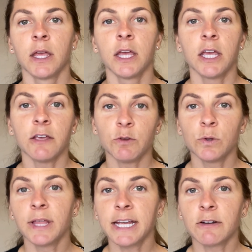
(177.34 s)
If you would
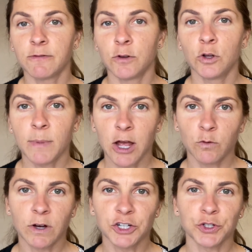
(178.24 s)
like a full
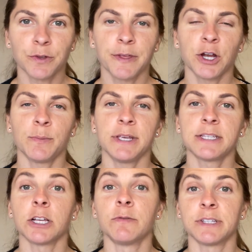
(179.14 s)
myofunctional therapy
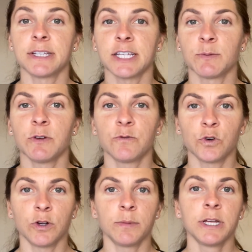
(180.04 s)
self-assessment
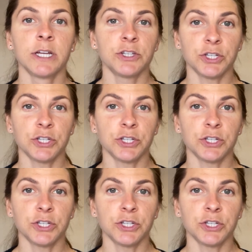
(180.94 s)
form to